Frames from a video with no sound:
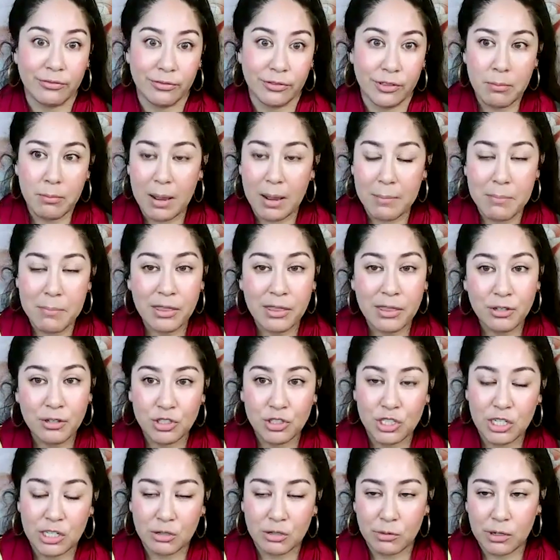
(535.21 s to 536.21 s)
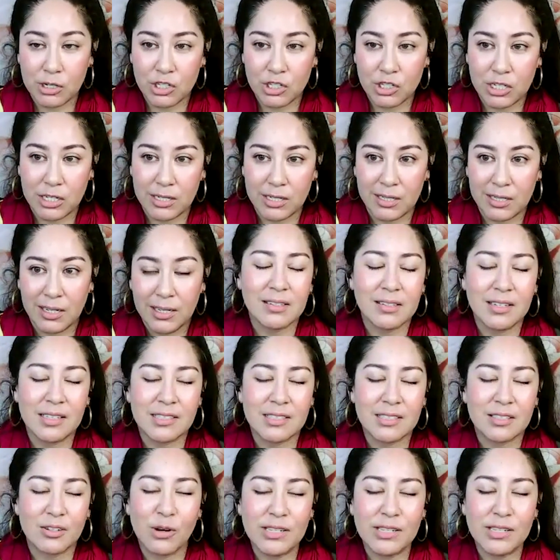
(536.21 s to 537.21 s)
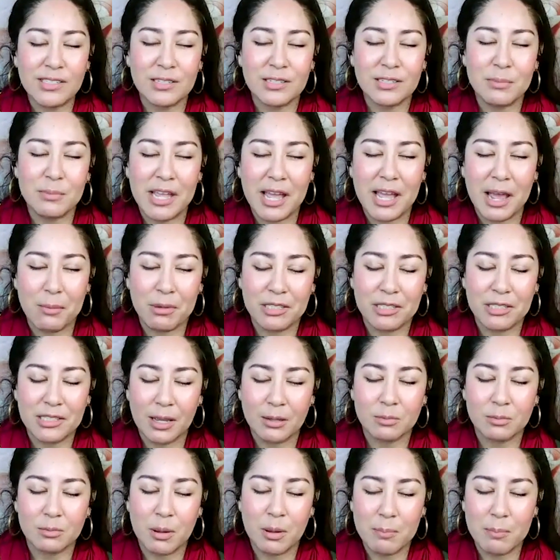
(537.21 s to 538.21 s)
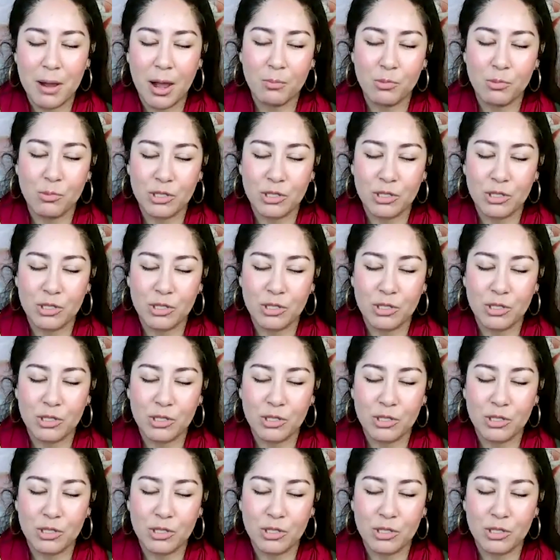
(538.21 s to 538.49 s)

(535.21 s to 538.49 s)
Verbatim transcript: My mother's generation, it's crazy to me how many times my mom